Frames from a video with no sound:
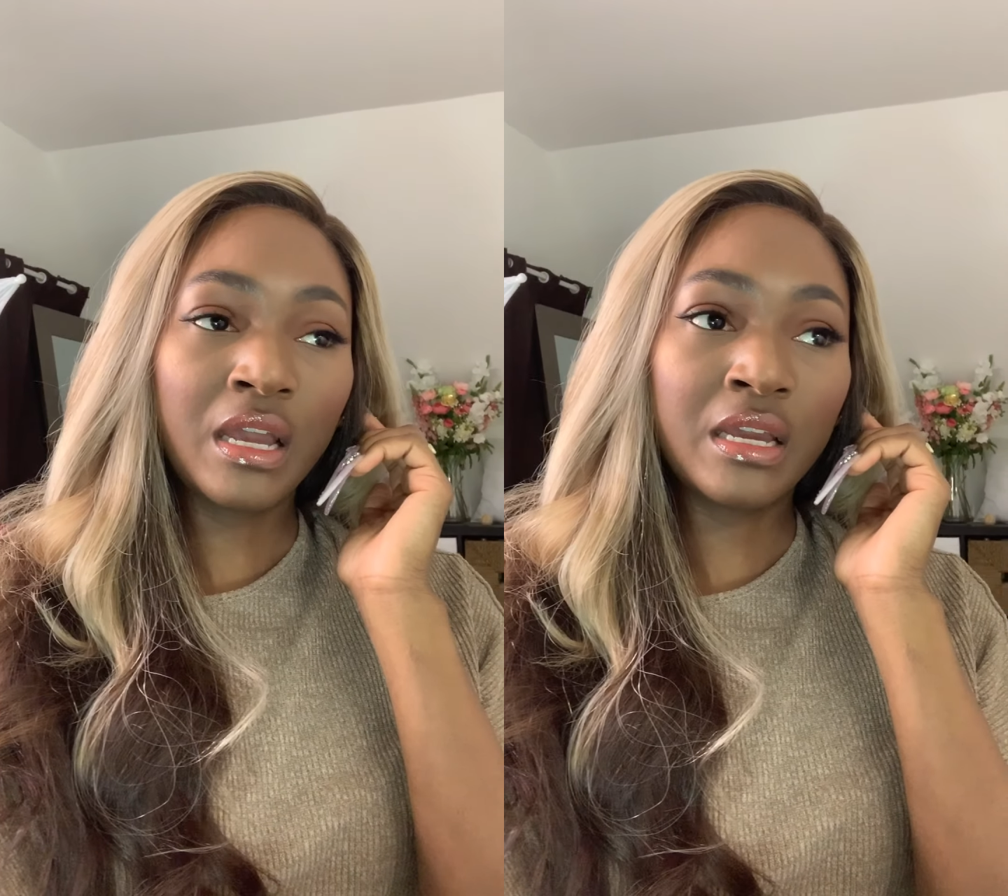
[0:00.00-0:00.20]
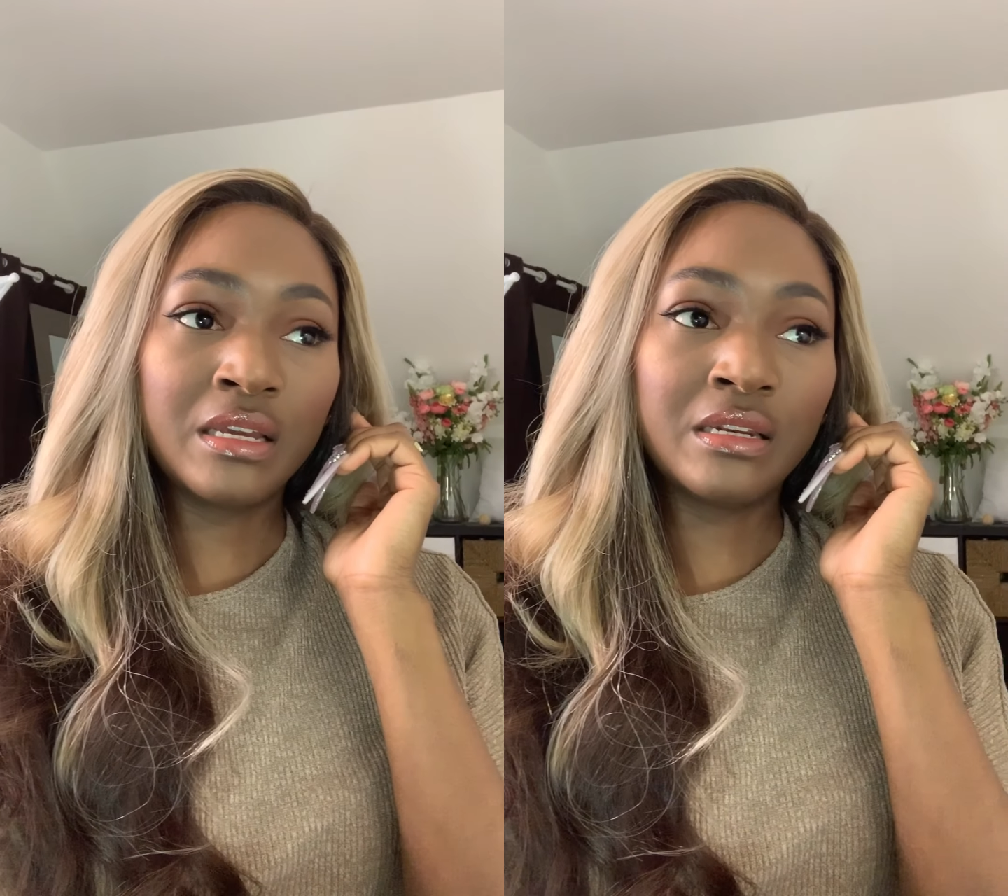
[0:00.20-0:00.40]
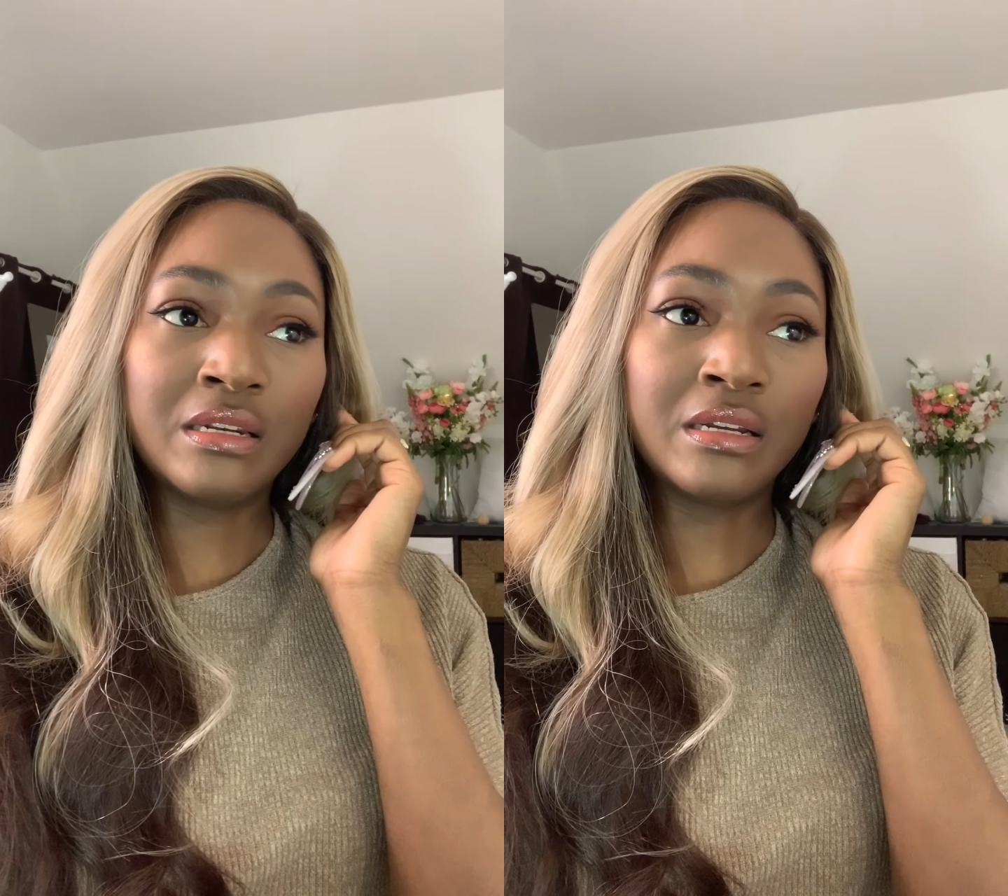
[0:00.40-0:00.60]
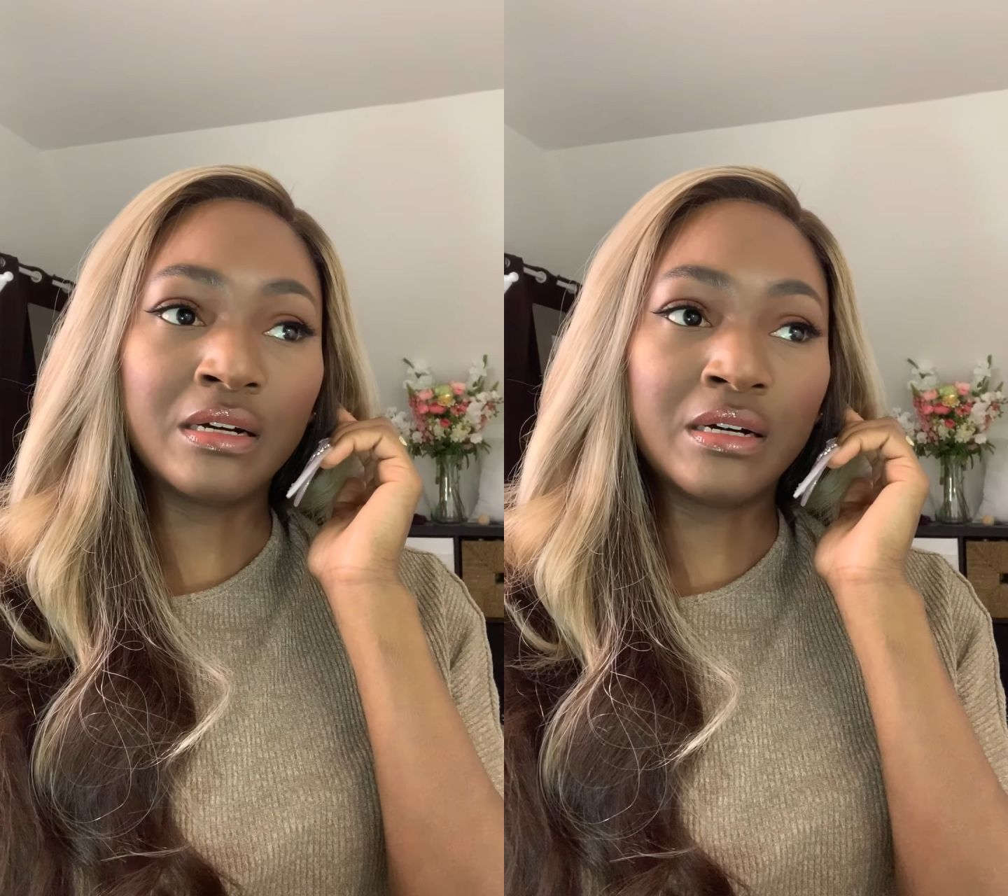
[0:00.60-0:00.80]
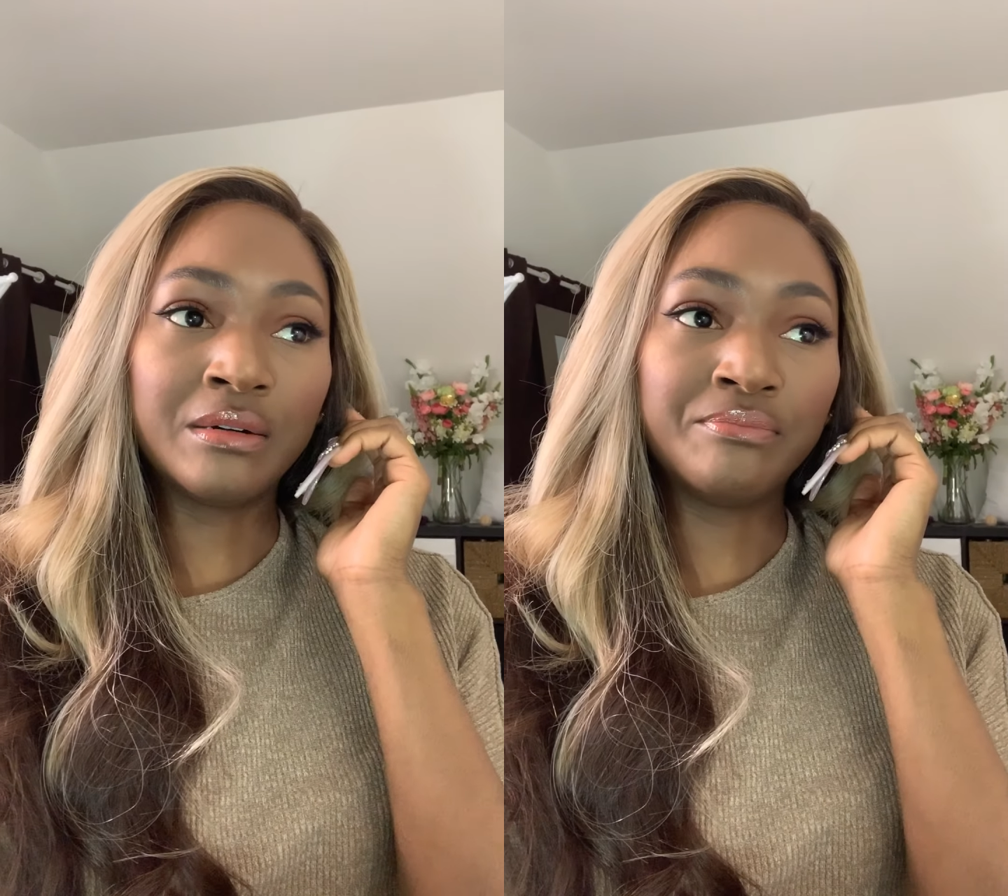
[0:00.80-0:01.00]
And
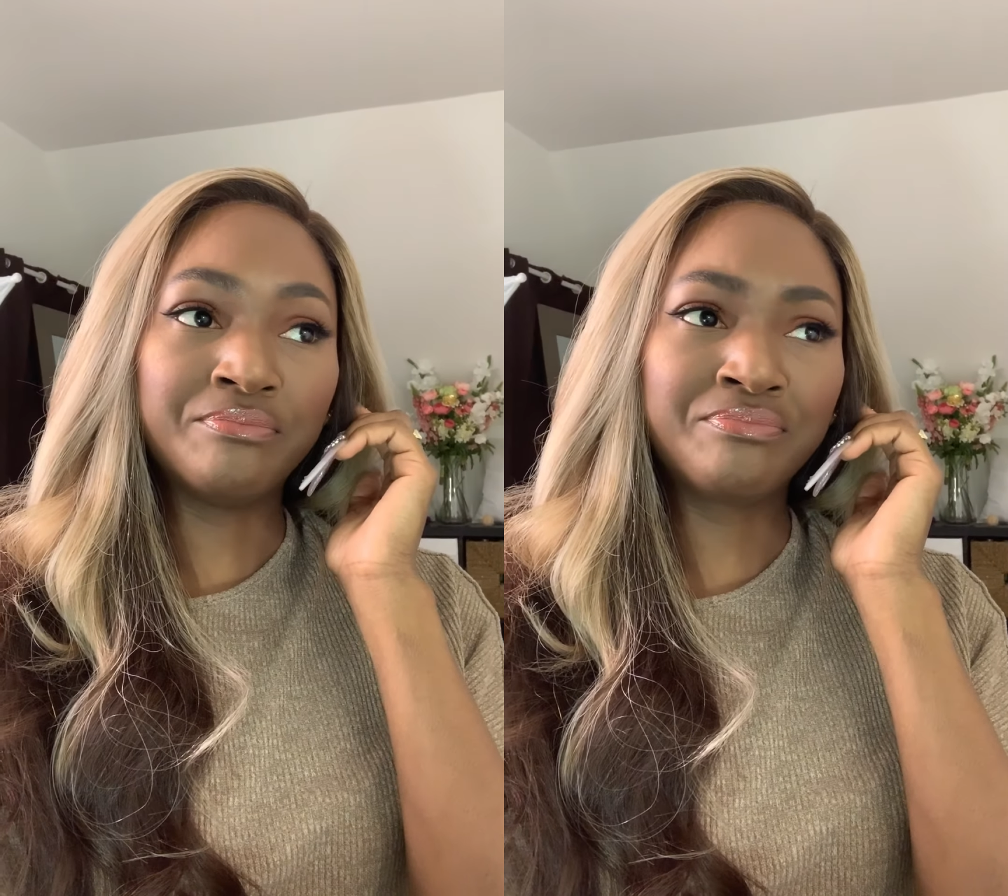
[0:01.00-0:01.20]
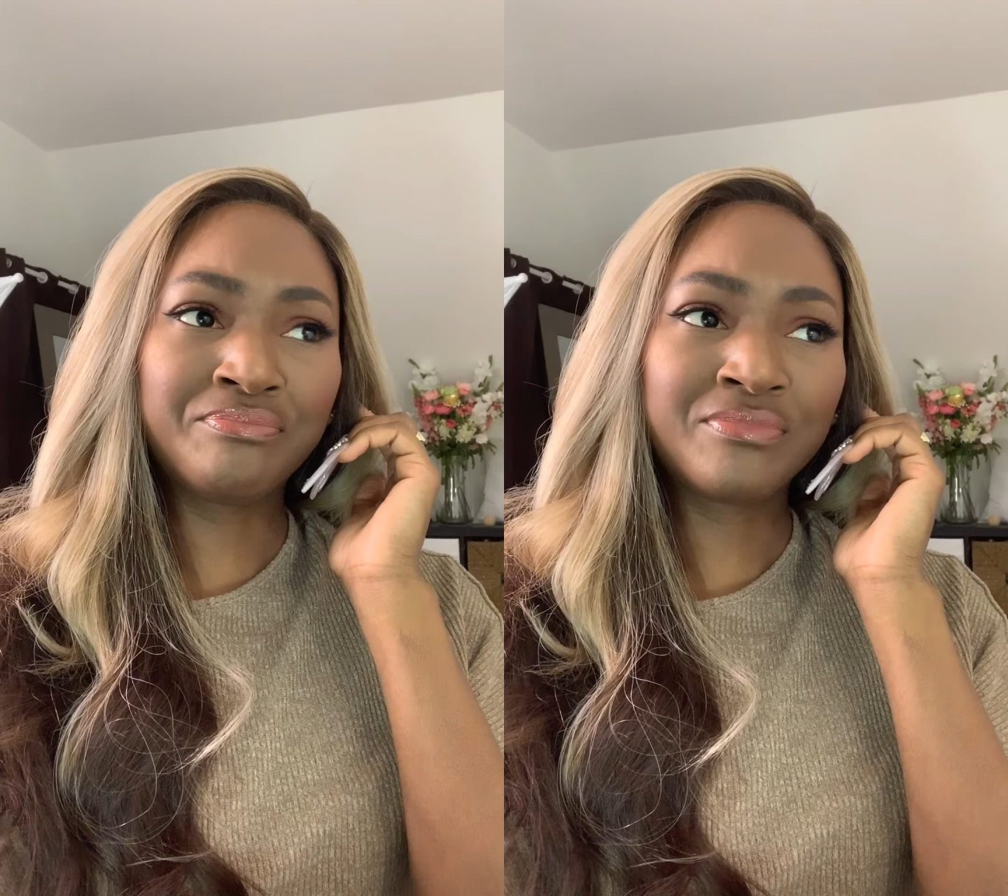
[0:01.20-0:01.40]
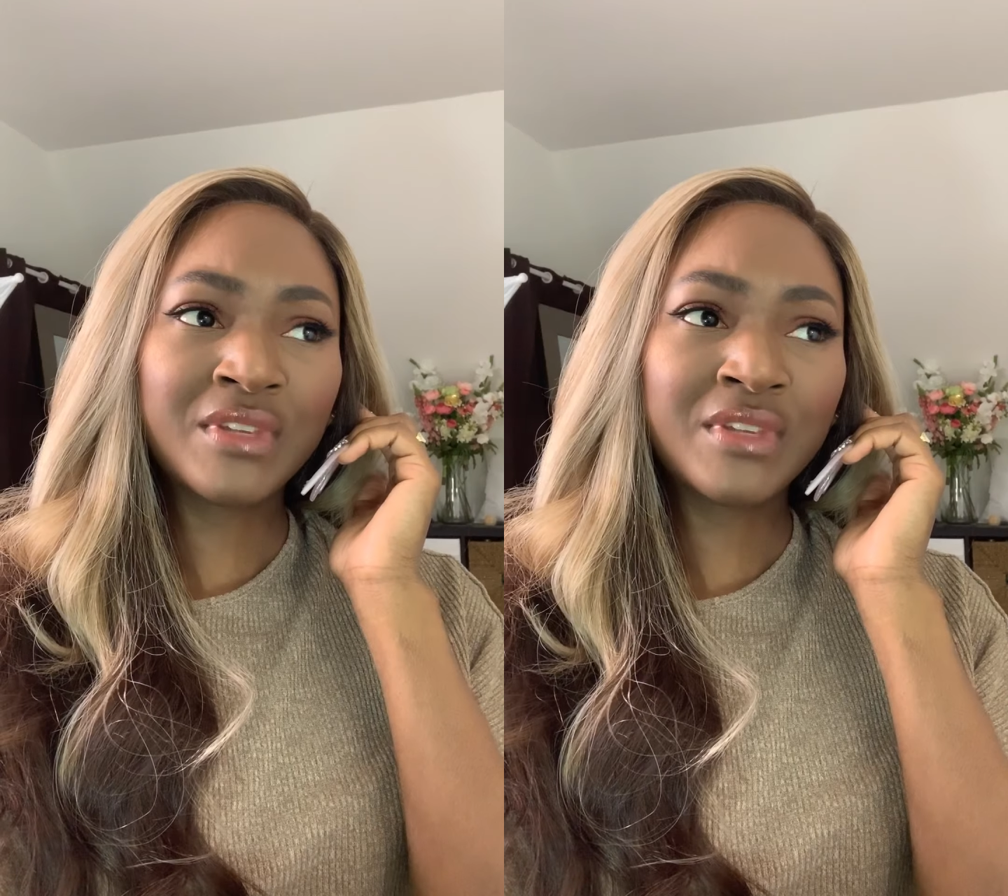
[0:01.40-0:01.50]
not